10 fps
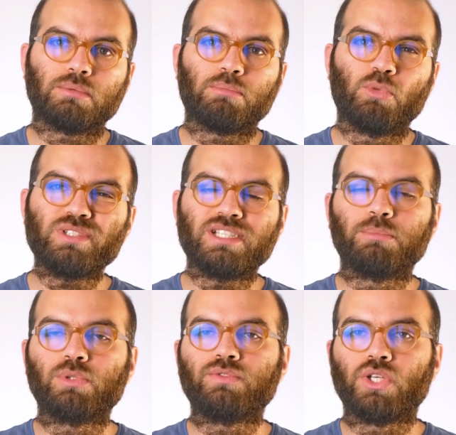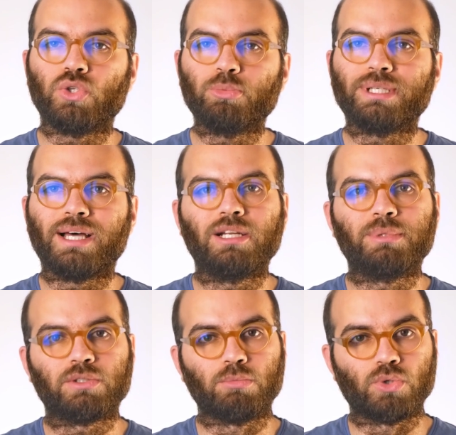mostly improve the human
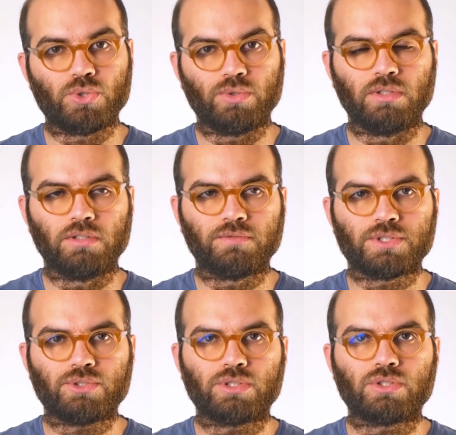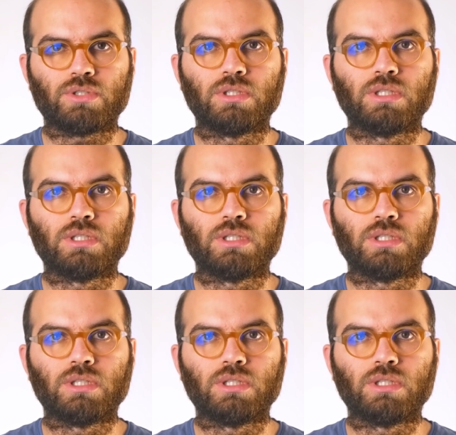element more so than infrastructure.